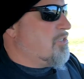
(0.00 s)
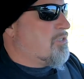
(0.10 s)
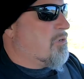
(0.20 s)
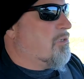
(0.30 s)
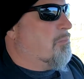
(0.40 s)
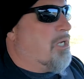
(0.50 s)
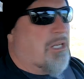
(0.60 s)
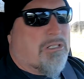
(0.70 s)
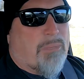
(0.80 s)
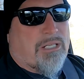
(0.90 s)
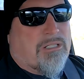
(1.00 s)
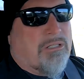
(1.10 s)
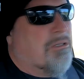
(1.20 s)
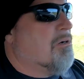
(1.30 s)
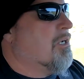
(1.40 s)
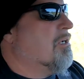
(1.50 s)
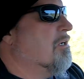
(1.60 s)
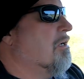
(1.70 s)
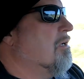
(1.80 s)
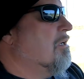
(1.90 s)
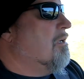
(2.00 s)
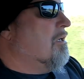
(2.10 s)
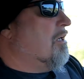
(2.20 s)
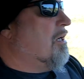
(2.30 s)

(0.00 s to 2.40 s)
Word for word: just gone to bed. It's about 10:30.